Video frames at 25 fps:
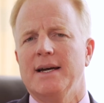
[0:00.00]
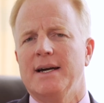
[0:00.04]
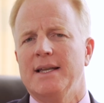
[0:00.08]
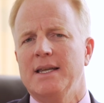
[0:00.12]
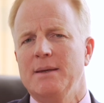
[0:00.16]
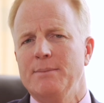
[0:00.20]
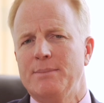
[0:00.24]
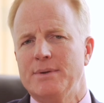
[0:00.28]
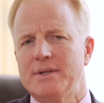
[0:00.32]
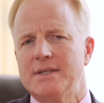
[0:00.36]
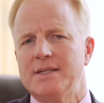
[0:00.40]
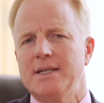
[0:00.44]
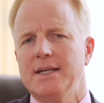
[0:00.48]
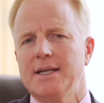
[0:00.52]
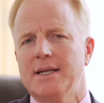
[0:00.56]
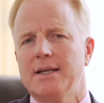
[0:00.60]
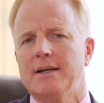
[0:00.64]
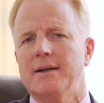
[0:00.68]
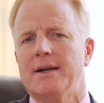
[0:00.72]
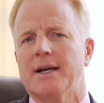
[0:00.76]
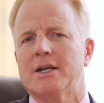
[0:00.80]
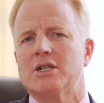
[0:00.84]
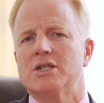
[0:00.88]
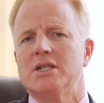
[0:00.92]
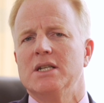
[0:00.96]
And in
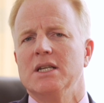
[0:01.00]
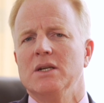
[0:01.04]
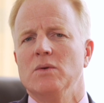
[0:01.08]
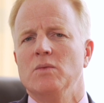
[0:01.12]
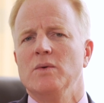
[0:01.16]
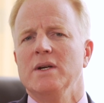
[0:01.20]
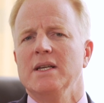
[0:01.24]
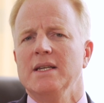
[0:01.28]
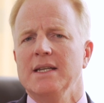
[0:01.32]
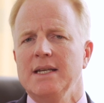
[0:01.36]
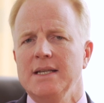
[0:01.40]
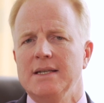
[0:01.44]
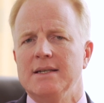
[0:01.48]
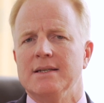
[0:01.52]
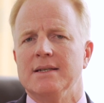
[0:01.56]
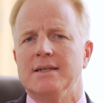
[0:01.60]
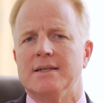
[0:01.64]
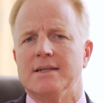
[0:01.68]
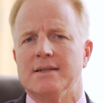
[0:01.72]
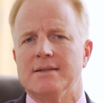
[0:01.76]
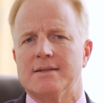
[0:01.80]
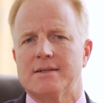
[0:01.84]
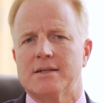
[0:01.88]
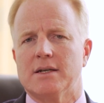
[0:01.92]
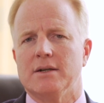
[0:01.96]
particular, actually, we needed
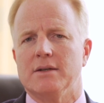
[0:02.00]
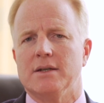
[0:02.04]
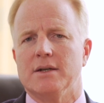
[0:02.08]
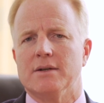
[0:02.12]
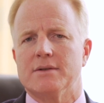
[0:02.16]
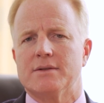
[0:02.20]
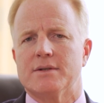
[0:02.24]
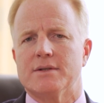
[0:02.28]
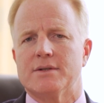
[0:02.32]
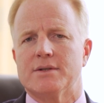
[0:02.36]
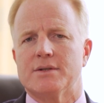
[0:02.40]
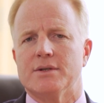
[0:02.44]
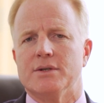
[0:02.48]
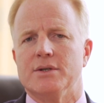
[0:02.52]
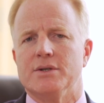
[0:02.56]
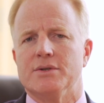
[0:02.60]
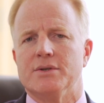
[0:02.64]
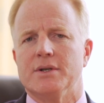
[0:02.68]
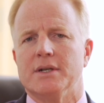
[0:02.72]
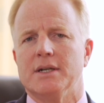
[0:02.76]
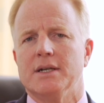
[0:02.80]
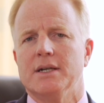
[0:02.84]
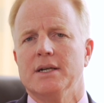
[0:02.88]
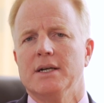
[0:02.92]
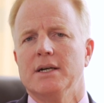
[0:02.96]
it in scoliosis
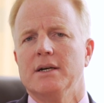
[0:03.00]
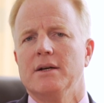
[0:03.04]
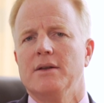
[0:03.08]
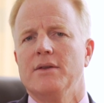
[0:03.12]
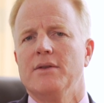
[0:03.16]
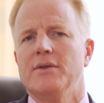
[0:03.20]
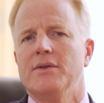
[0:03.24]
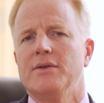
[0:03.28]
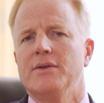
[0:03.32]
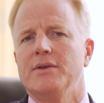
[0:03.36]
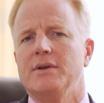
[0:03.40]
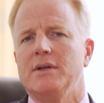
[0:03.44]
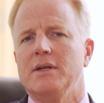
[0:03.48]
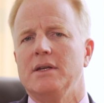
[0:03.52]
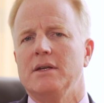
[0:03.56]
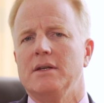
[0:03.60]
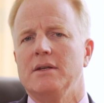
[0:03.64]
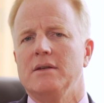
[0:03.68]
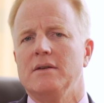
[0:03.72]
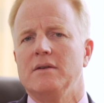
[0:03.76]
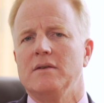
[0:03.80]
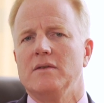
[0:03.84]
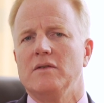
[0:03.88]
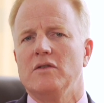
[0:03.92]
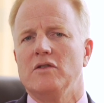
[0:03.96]
surgery.
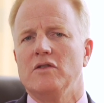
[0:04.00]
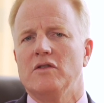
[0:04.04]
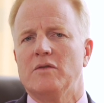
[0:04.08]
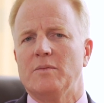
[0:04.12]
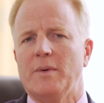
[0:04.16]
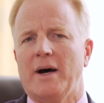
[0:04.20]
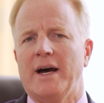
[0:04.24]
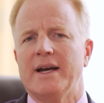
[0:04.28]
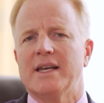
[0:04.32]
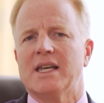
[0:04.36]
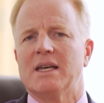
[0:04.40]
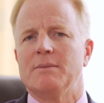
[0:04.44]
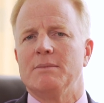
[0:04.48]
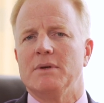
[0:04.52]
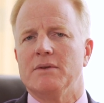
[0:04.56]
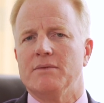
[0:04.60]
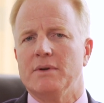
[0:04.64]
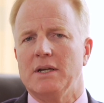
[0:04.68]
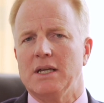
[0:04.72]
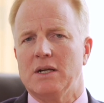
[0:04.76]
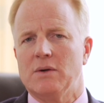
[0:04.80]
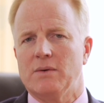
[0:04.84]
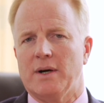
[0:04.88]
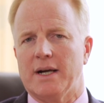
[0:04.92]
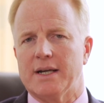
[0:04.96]
The spine can be
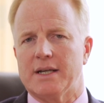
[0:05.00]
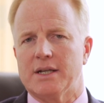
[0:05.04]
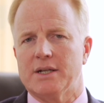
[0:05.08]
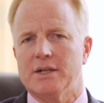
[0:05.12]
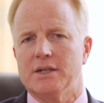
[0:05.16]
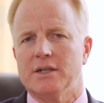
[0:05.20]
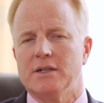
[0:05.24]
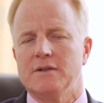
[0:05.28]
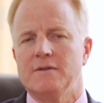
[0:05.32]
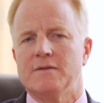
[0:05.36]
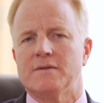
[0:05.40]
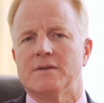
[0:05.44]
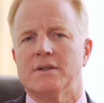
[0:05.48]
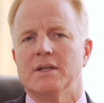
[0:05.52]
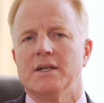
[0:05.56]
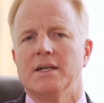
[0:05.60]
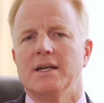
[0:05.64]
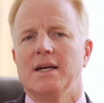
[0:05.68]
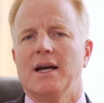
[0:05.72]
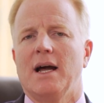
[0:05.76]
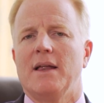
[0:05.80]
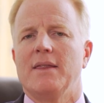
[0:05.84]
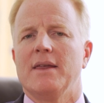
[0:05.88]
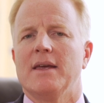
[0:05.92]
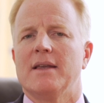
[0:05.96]
really quite curved
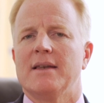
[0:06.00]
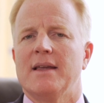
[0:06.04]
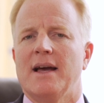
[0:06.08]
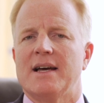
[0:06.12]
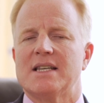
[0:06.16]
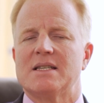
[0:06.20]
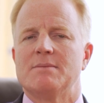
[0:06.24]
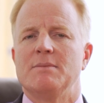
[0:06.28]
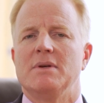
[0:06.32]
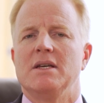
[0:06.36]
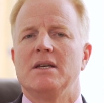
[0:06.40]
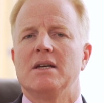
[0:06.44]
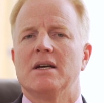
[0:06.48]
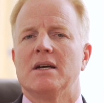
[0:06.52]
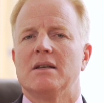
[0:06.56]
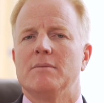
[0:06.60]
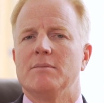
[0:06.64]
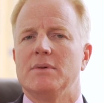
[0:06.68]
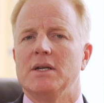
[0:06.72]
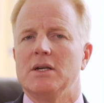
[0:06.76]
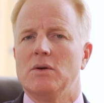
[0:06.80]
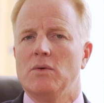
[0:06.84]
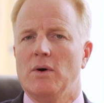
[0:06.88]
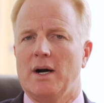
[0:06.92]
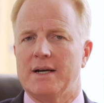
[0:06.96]
and the anatomy can
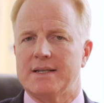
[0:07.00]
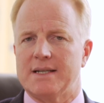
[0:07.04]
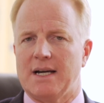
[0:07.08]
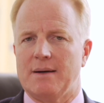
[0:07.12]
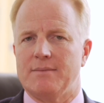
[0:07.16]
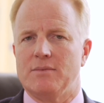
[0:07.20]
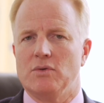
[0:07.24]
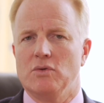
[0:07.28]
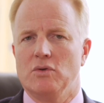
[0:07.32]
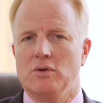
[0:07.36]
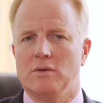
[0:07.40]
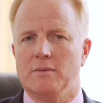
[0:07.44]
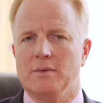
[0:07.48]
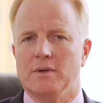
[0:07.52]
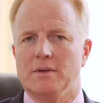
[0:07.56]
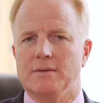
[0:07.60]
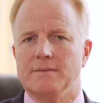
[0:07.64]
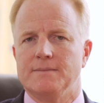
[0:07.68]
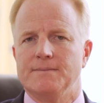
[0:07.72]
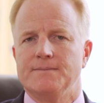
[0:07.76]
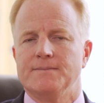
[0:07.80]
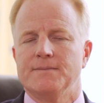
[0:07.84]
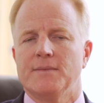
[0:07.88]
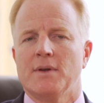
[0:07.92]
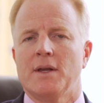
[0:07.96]
be quite abnormal.